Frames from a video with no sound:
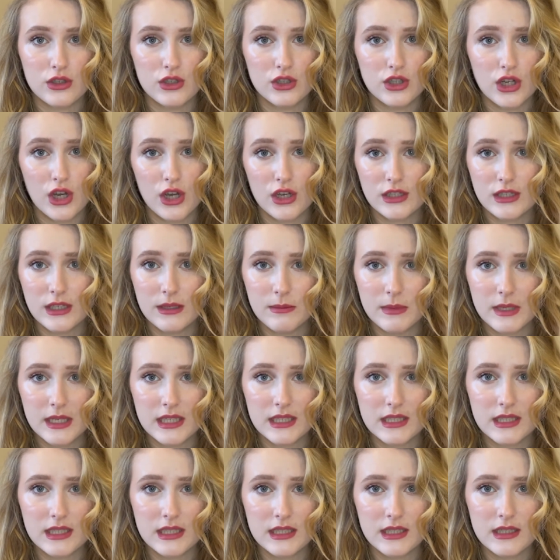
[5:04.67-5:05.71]
jersey
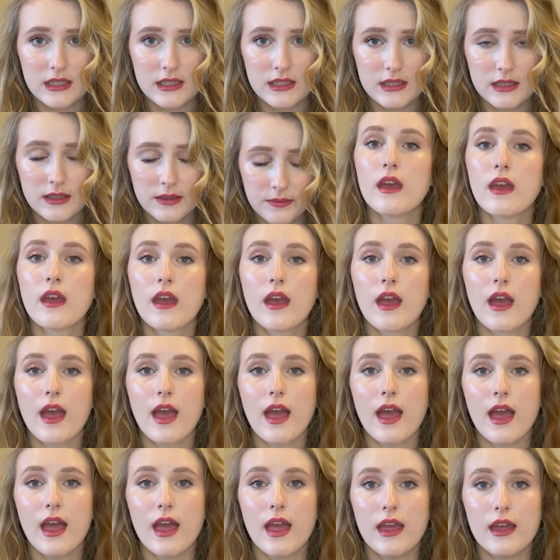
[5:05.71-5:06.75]
mixes,
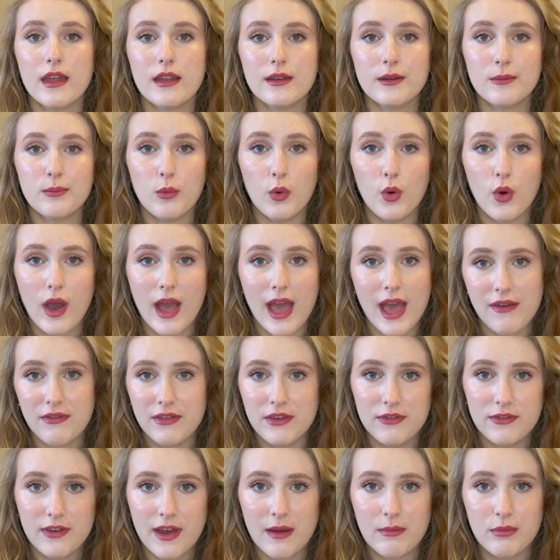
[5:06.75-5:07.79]
and more heavy
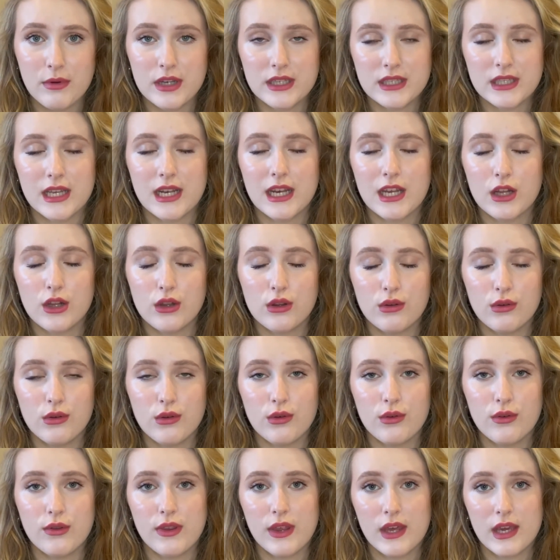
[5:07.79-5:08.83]
fabrics can
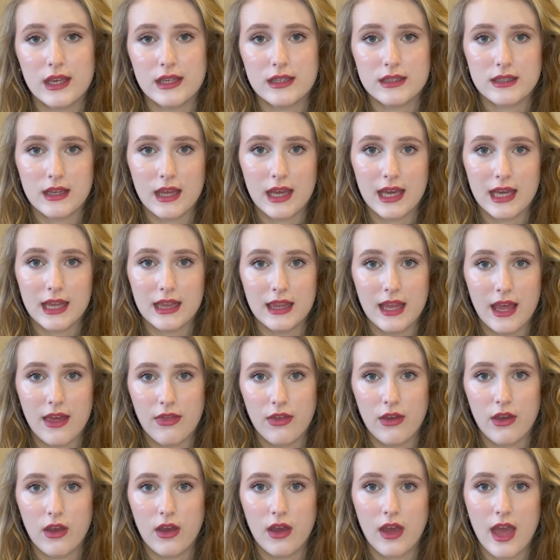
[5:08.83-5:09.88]
include things like
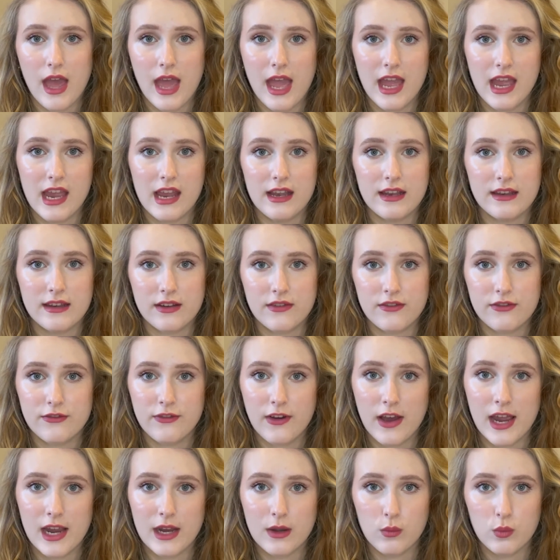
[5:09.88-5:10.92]
leather and
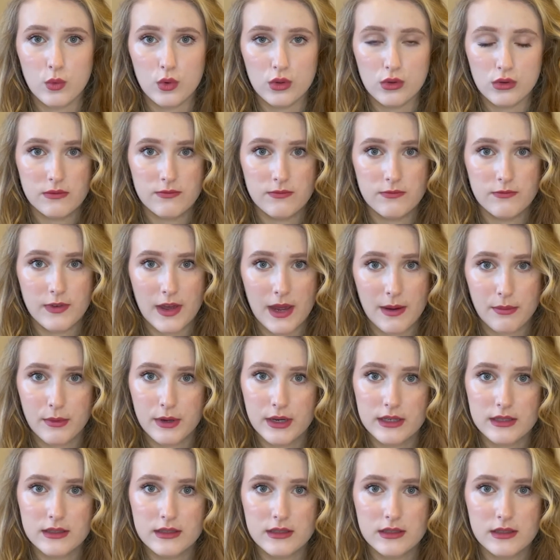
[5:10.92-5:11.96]
fine wool
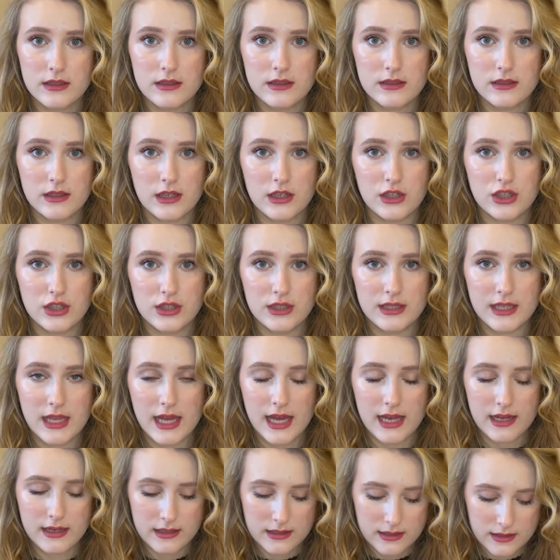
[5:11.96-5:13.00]
fabrics such as
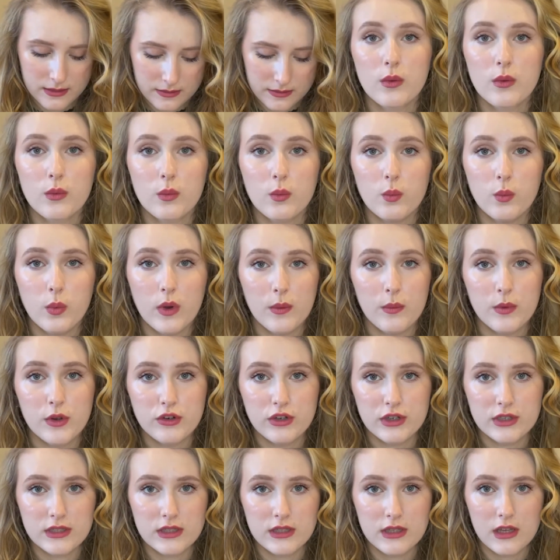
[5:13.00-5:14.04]
that. When we're
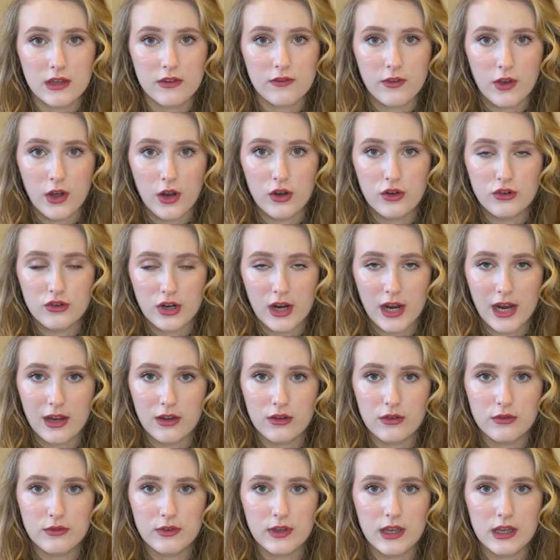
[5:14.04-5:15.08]
dressing the inverted
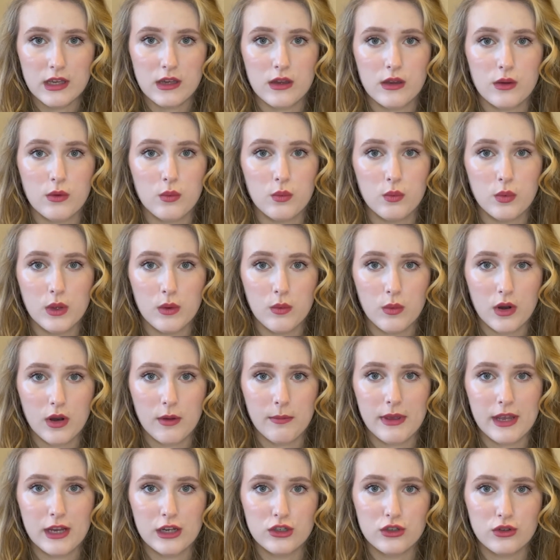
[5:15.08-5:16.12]
triangle figure, we want to
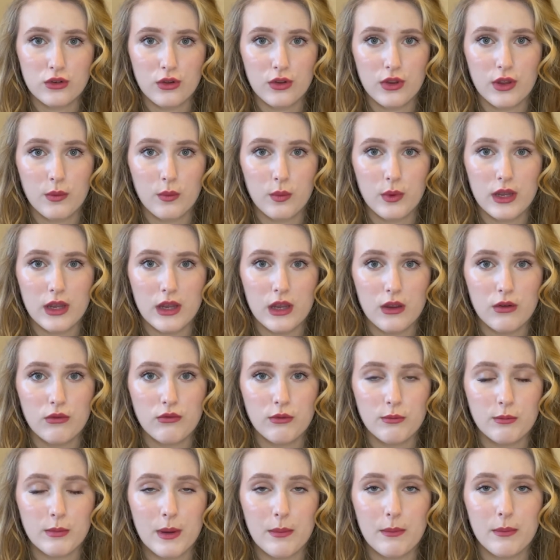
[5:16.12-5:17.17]
make sure that we
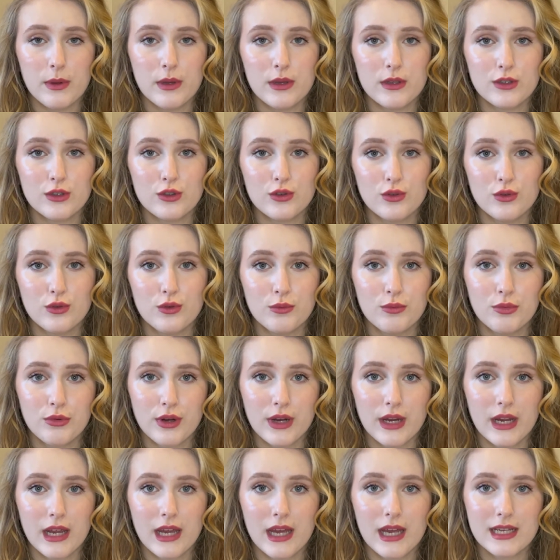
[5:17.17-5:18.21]
remember to
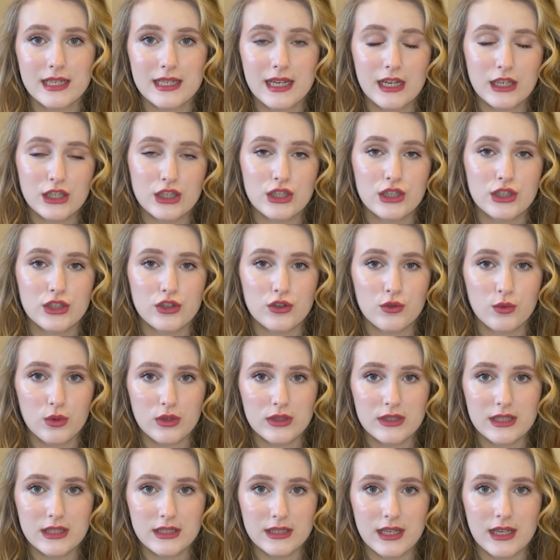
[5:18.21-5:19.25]
bring attention
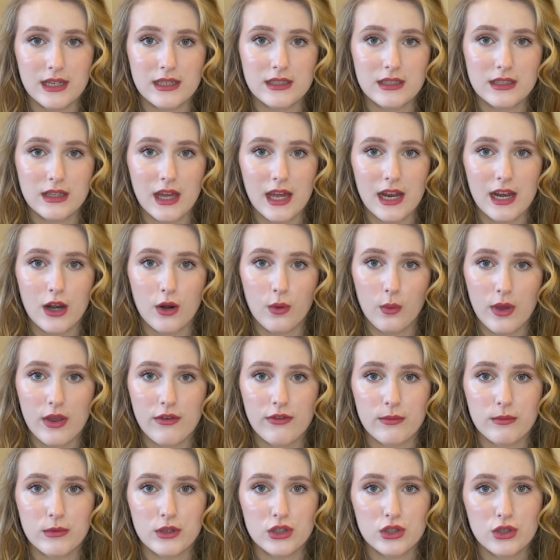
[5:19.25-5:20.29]
towards the center line and away
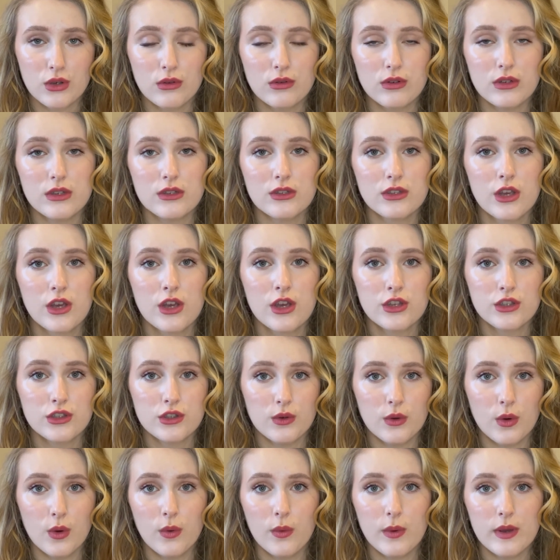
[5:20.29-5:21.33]
from the shoulders, so
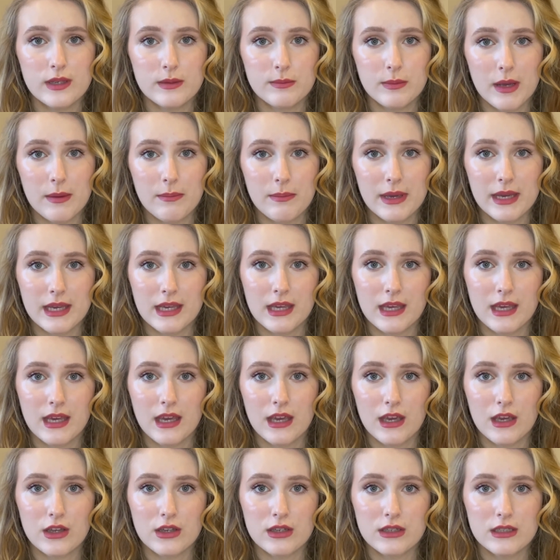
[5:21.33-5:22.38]
always by picking
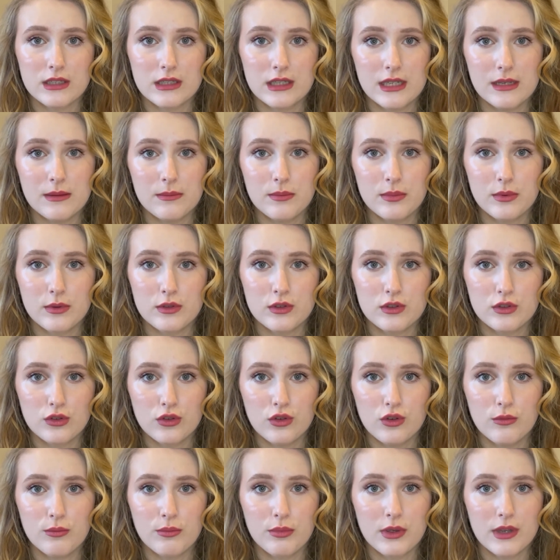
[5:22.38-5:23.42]
deep
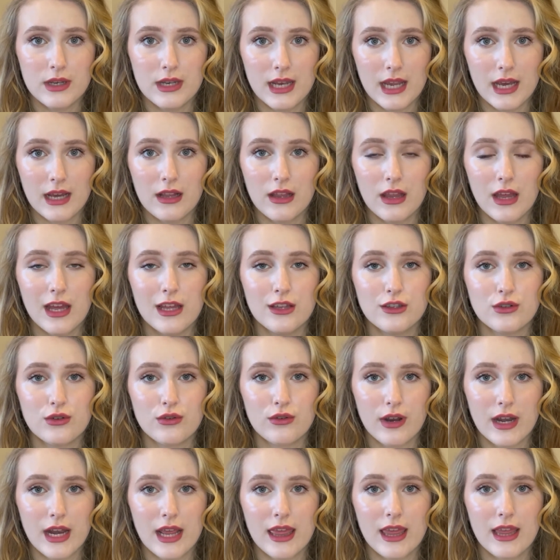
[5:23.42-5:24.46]
scoop necklines or
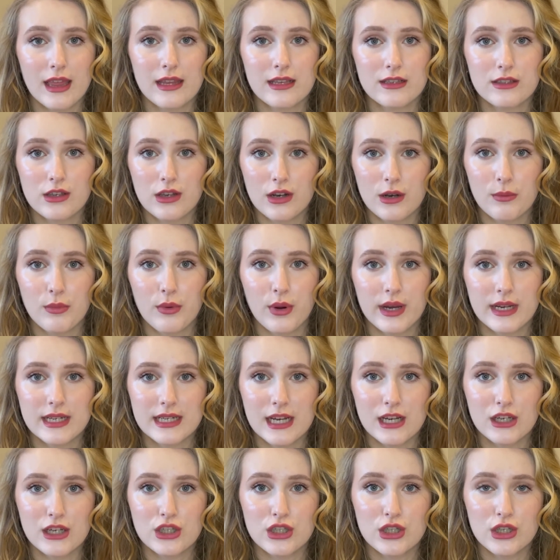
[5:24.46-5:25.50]
anything that's going to bring
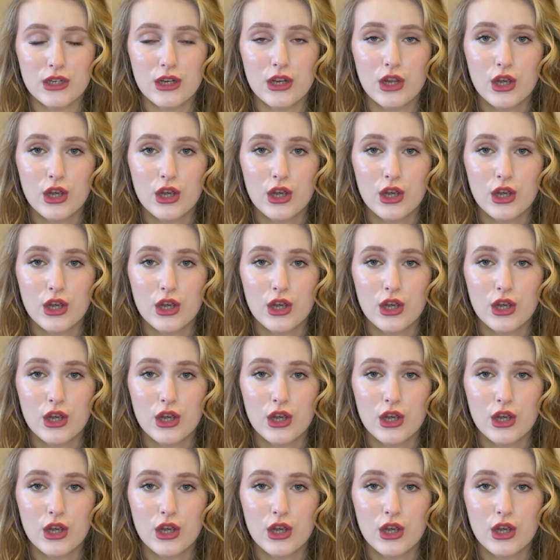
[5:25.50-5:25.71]
attention